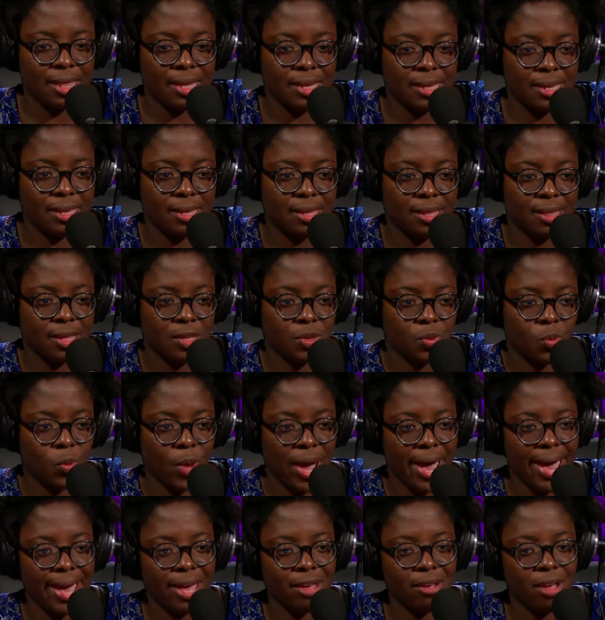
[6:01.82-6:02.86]
this this
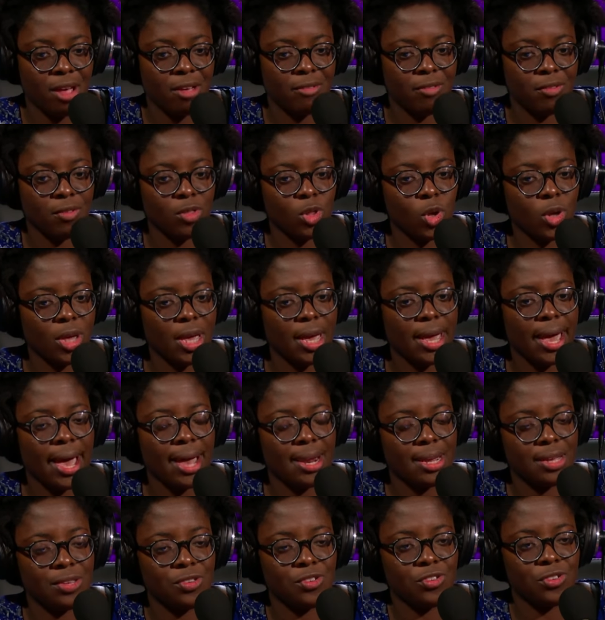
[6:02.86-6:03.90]
way of looking
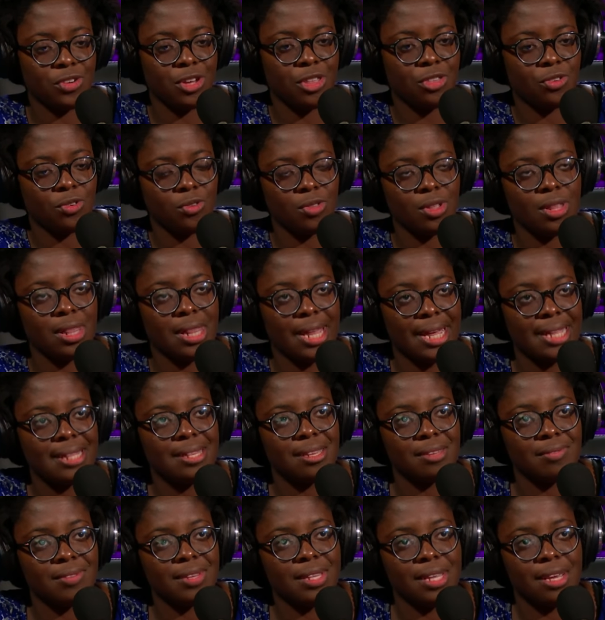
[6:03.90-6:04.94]
at history through the
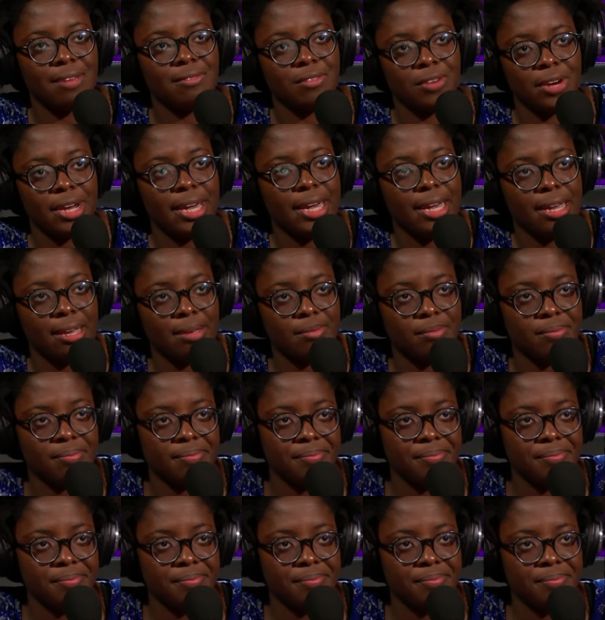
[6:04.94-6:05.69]
lens of slavery